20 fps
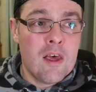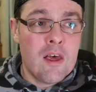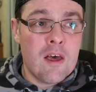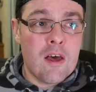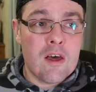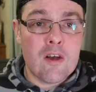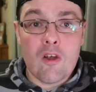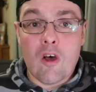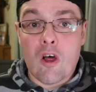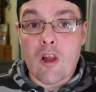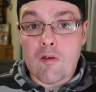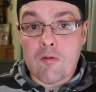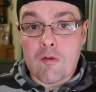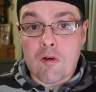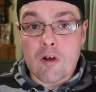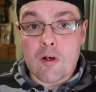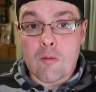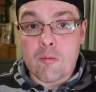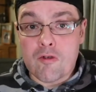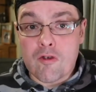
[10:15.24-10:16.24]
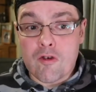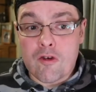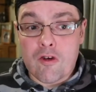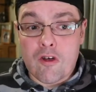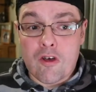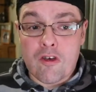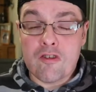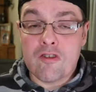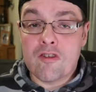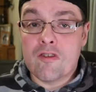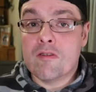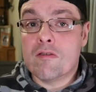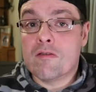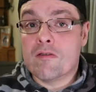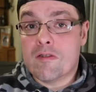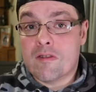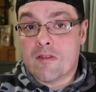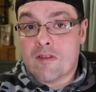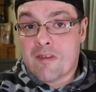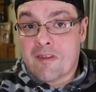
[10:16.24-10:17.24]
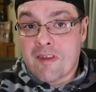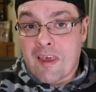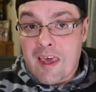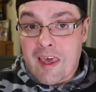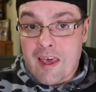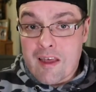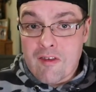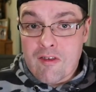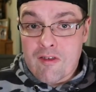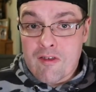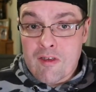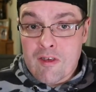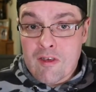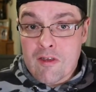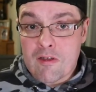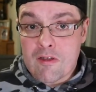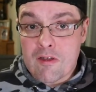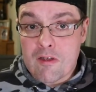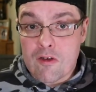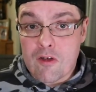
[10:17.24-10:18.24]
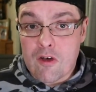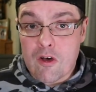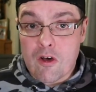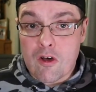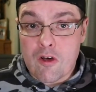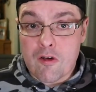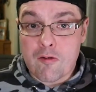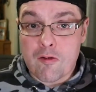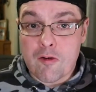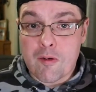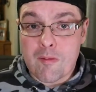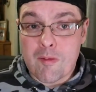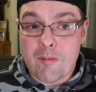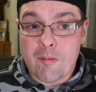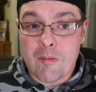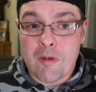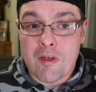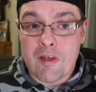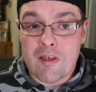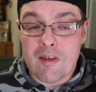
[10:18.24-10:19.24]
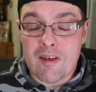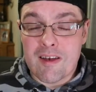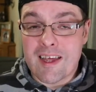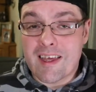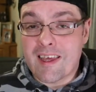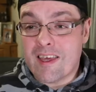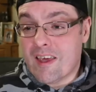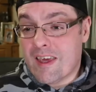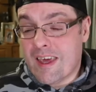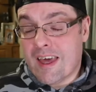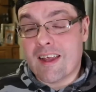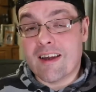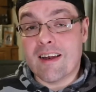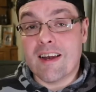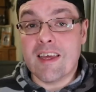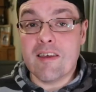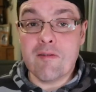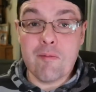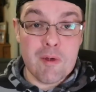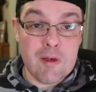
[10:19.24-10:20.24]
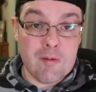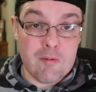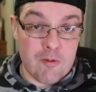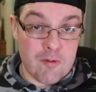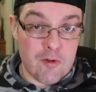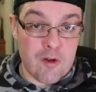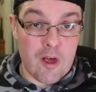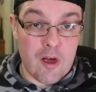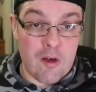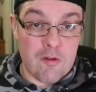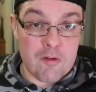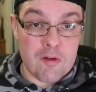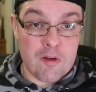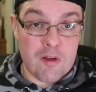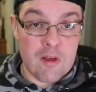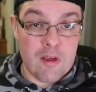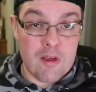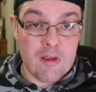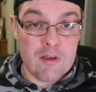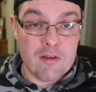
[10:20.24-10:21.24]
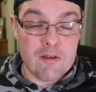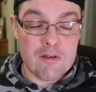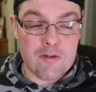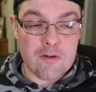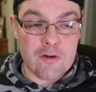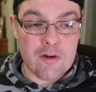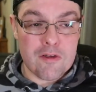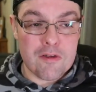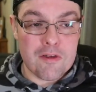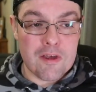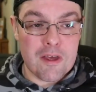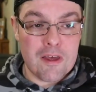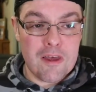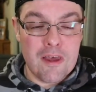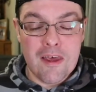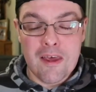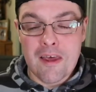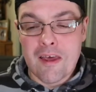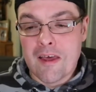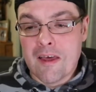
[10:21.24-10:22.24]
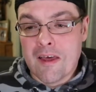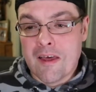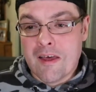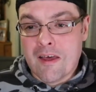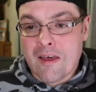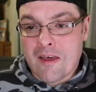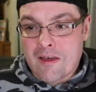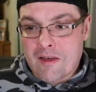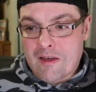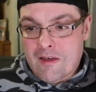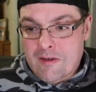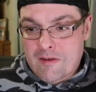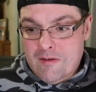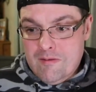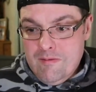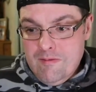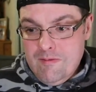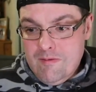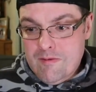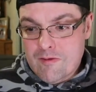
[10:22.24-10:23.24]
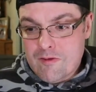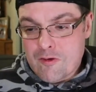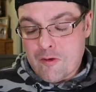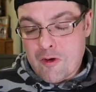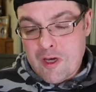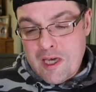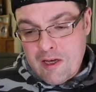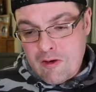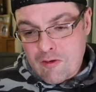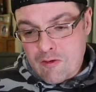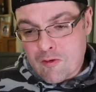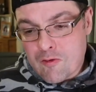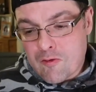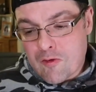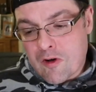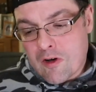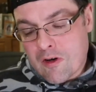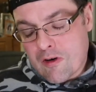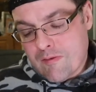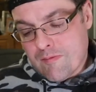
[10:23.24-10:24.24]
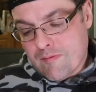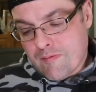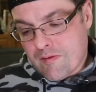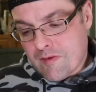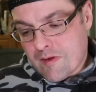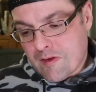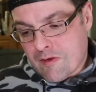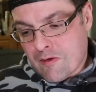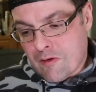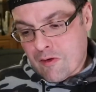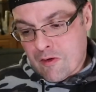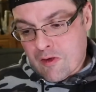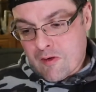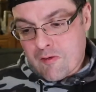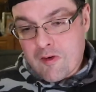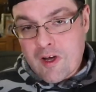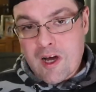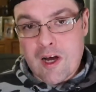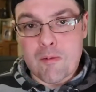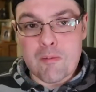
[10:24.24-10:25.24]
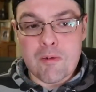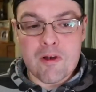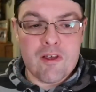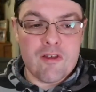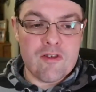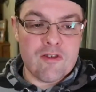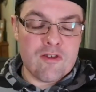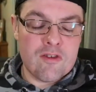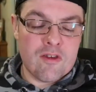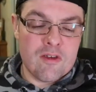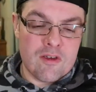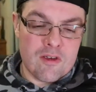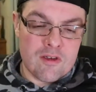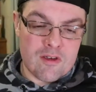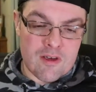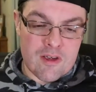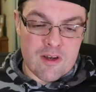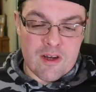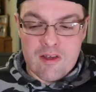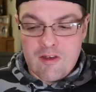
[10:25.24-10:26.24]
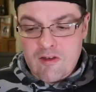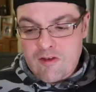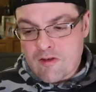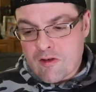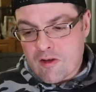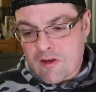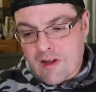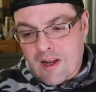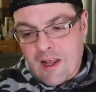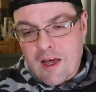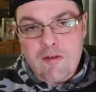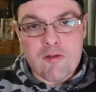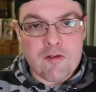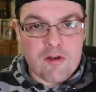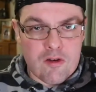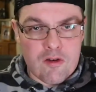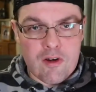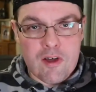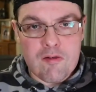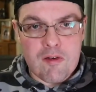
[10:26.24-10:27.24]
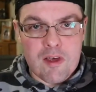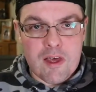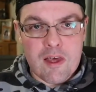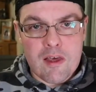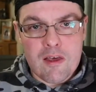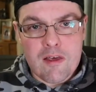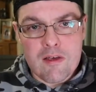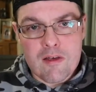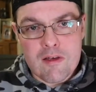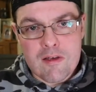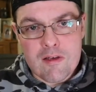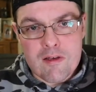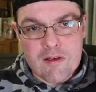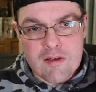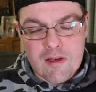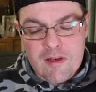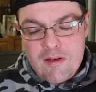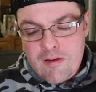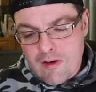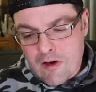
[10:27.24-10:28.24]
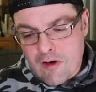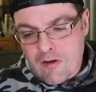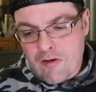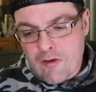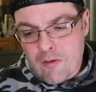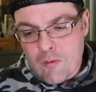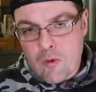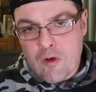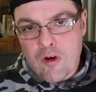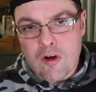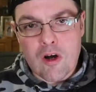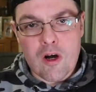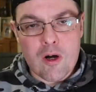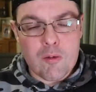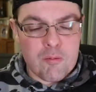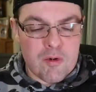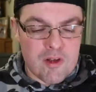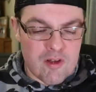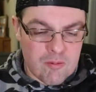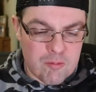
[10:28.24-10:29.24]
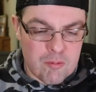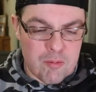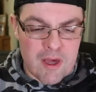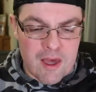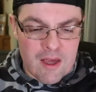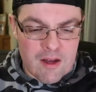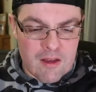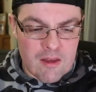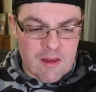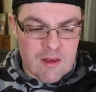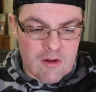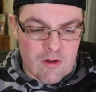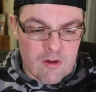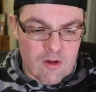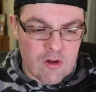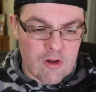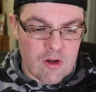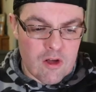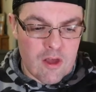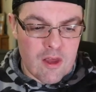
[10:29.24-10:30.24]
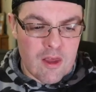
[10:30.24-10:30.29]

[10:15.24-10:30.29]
And Oliver comes across, takes the dog from him, and like, he can't leave me with nothing, sort of thing. So he goes over to the fireplace, and he's got Laughing Gravy under one arm, and he's petting the dog.